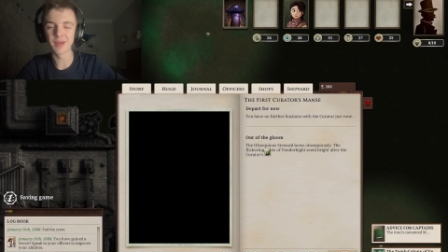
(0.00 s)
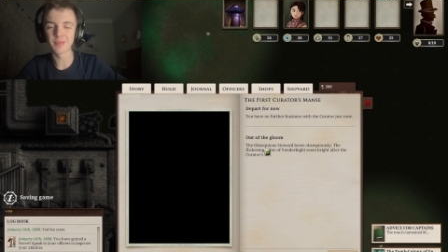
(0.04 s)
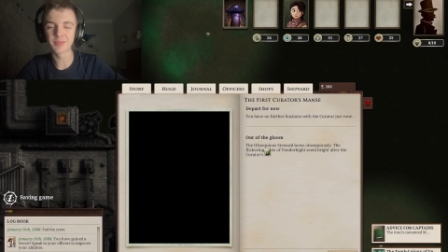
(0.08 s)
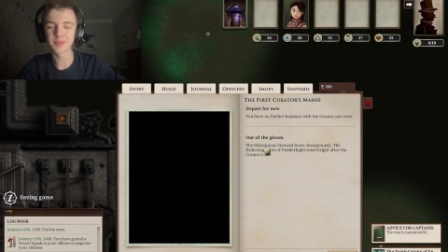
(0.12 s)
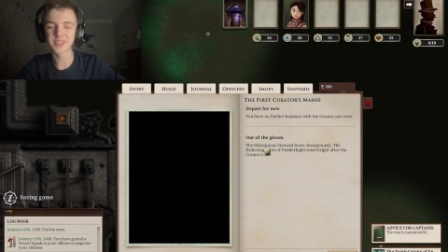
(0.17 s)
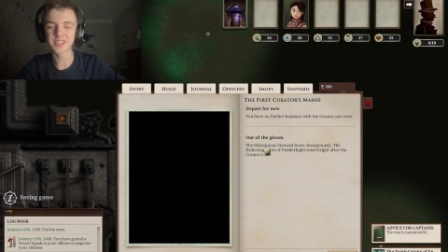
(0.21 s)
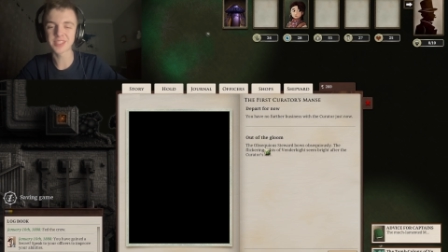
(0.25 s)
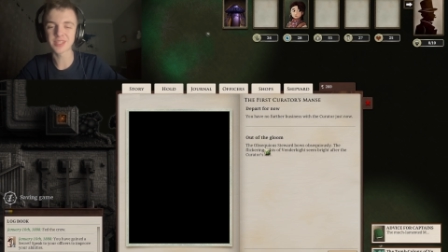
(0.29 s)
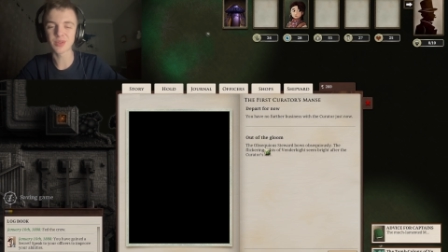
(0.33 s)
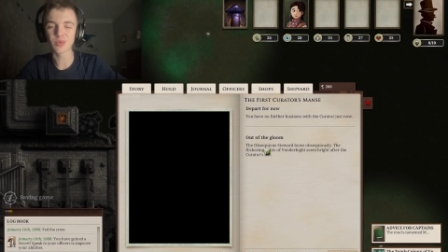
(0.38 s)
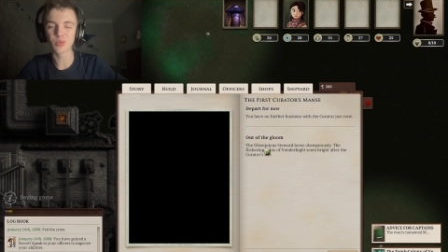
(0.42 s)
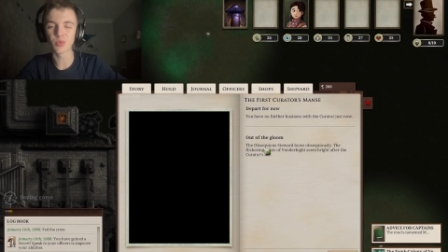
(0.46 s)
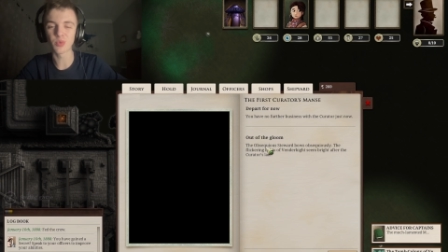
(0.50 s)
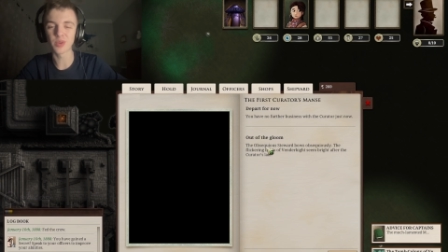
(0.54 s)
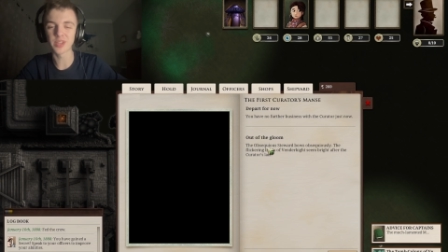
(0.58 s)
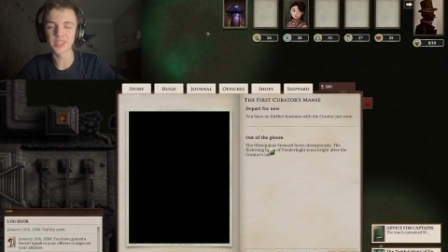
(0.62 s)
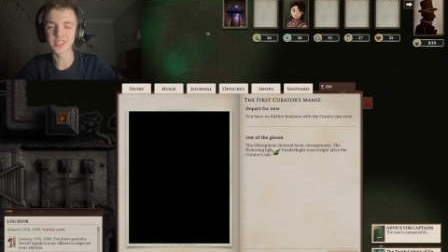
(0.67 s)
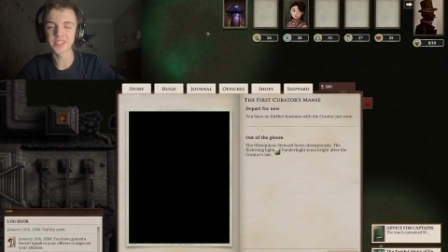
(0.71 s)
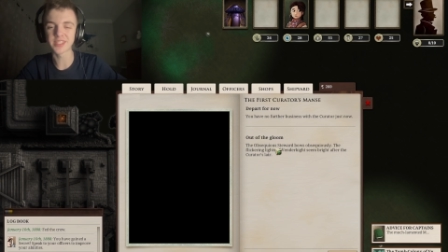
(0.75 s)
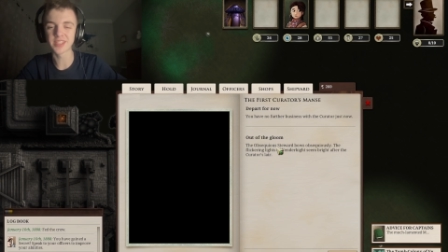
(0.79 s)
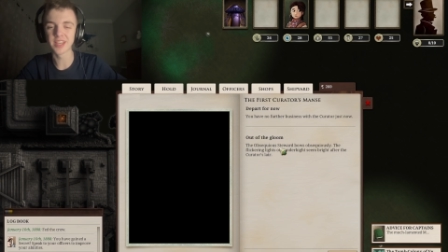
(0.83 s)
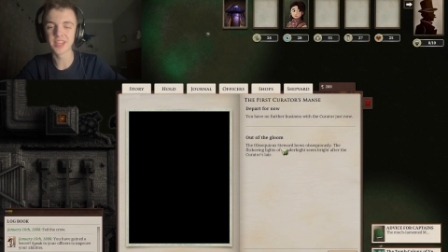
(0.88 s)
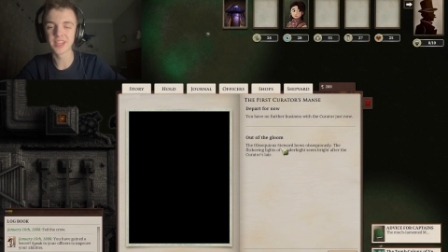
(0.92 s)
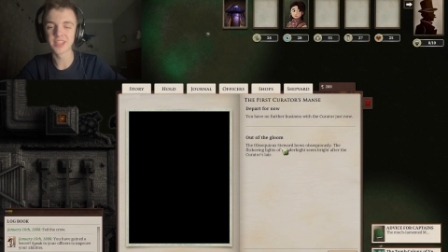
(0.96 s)

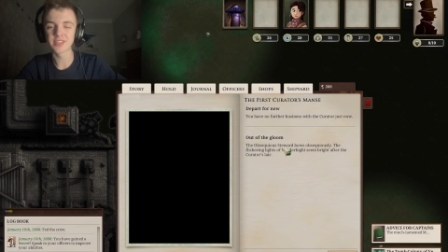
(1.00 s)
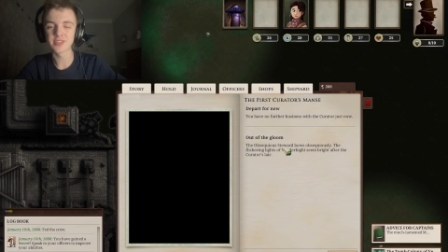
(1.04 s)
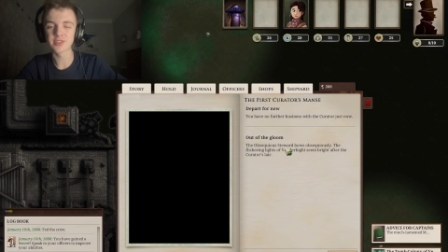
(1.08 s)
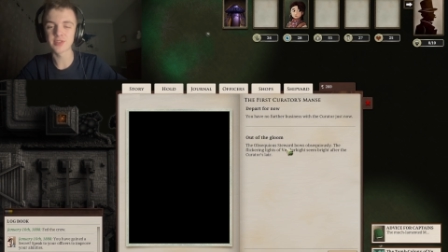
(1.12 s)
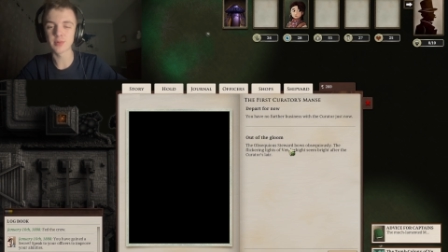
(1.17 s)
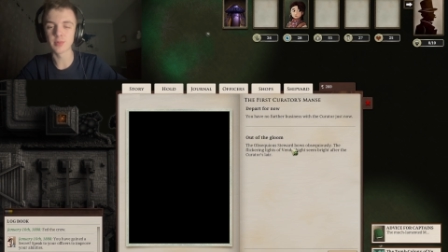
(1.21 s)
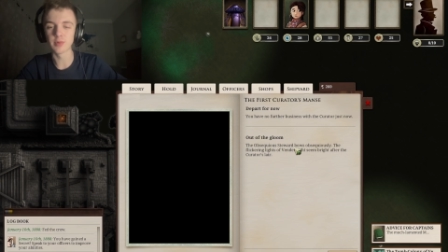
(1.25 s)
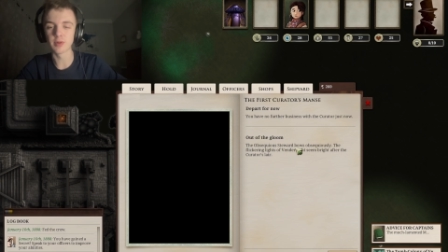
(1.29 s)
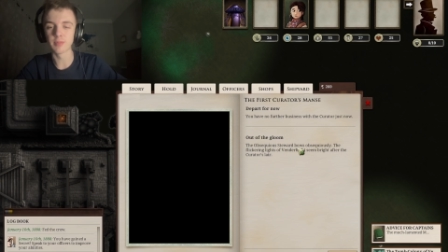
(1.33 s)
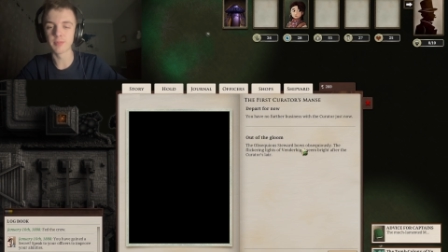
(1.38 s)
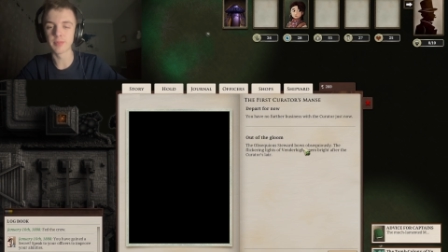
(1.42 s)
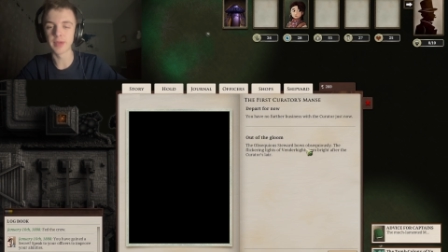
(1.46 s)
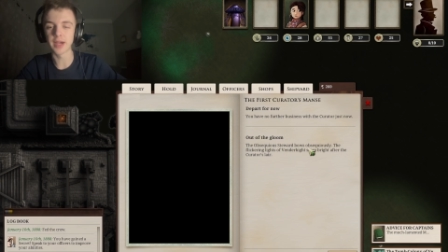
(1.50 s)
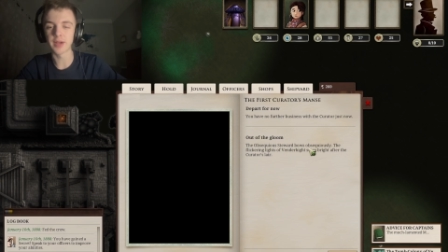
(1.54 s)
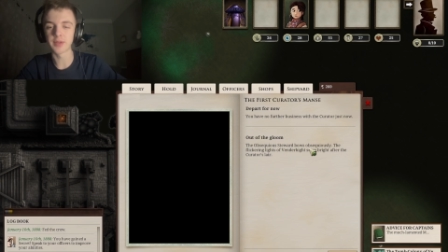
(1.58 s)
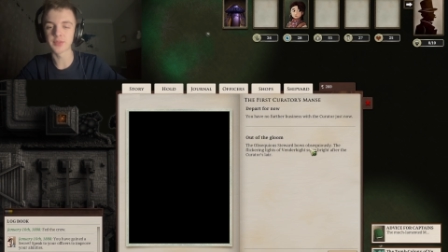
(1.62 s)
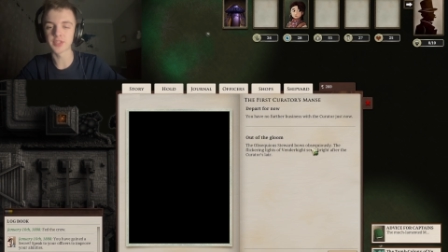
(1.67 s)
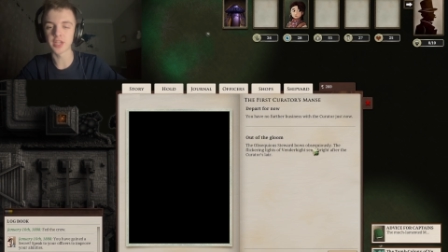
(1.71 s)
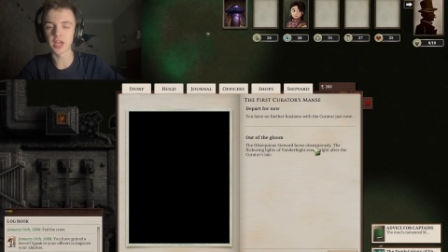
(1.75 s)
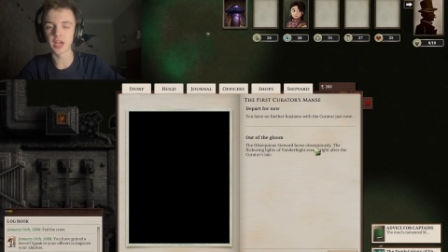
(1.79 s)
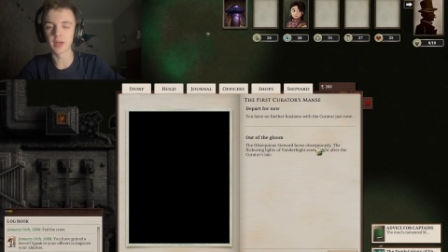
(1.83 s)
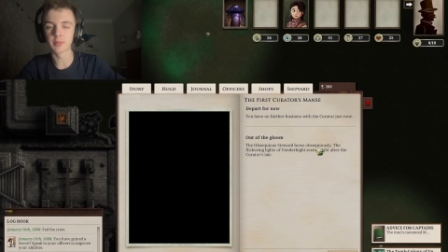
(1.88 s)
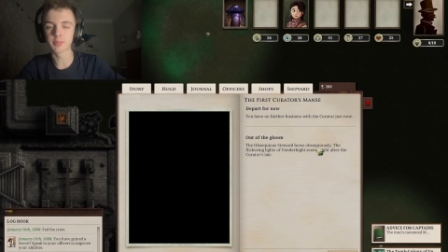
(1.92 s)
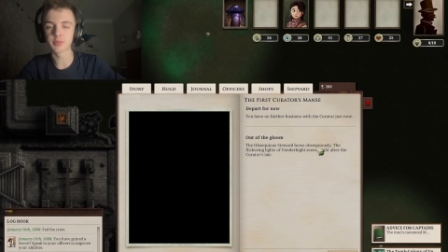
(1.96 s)
obsequious steward
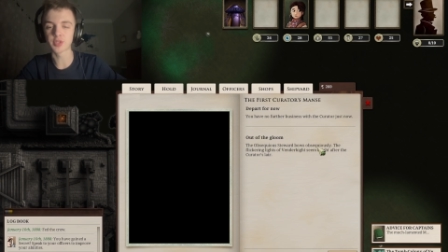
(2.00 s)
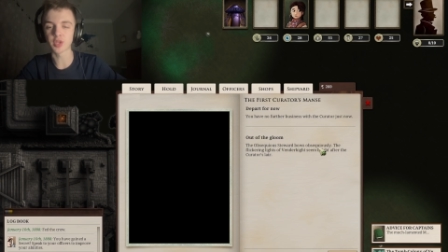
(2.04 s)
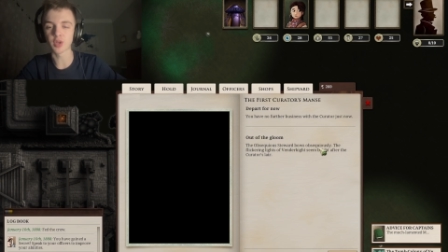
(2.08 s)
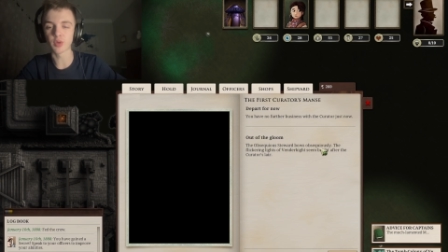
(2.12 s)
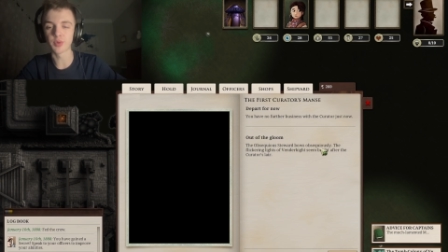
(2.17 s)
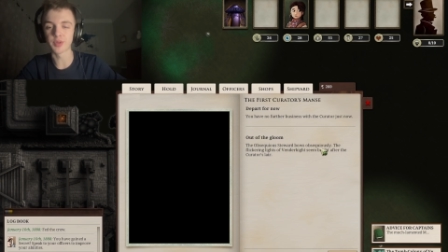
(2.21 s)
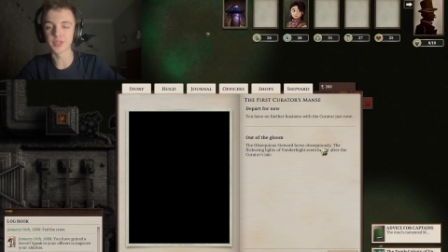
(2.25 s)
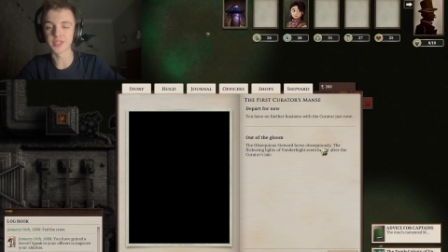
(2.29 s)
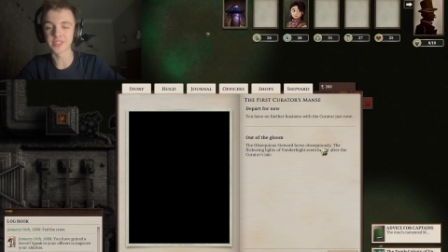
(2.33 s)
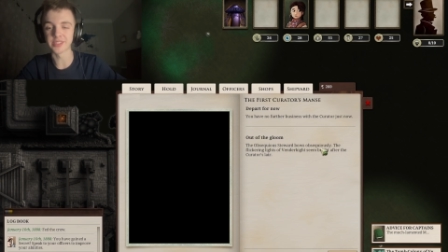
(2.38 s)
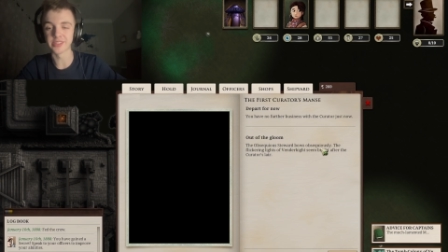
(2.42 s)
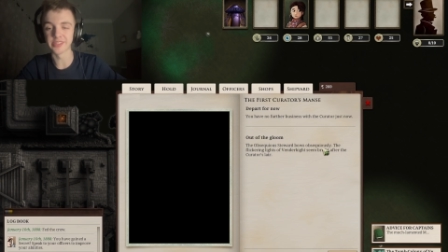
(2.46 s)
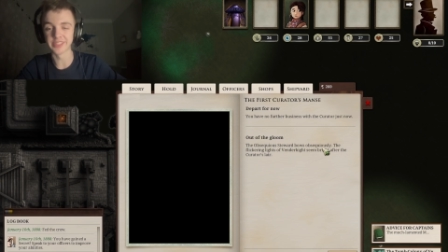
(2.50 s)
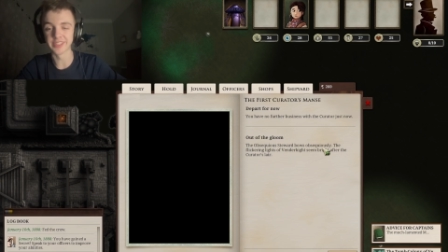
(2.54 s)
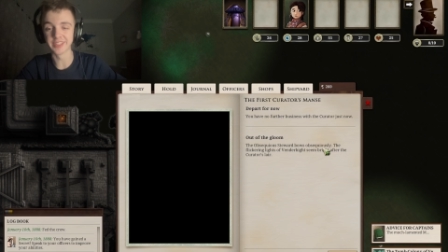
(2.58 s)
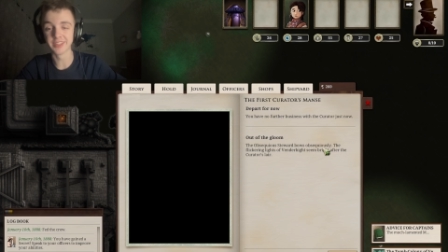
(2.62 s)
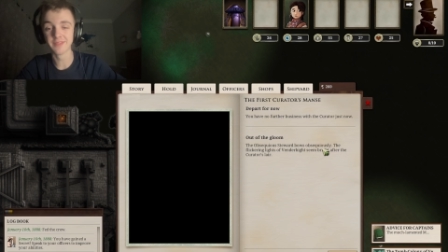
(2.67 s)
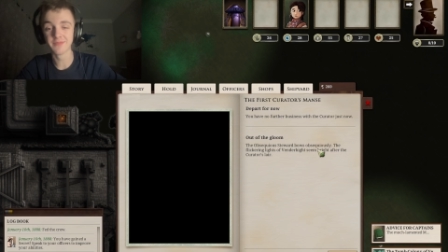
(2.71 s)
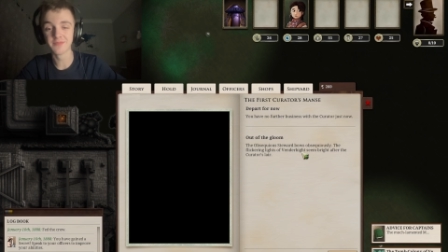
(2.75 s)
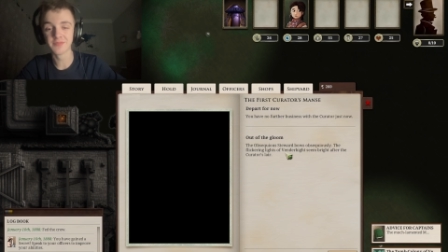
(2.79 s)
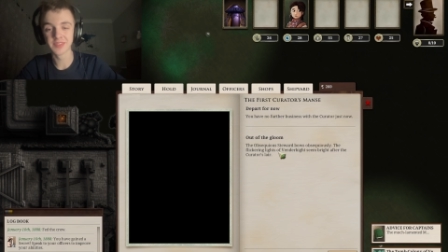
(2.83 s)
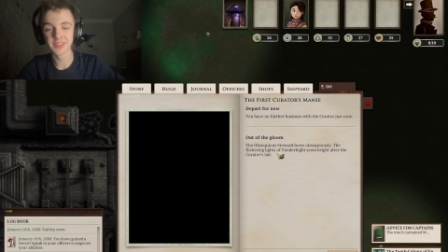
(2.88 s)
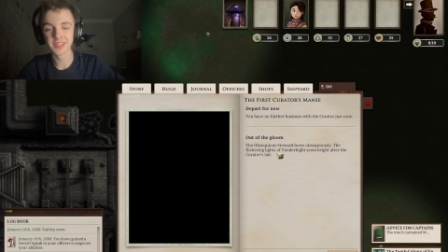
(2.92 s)
bows obsequiously.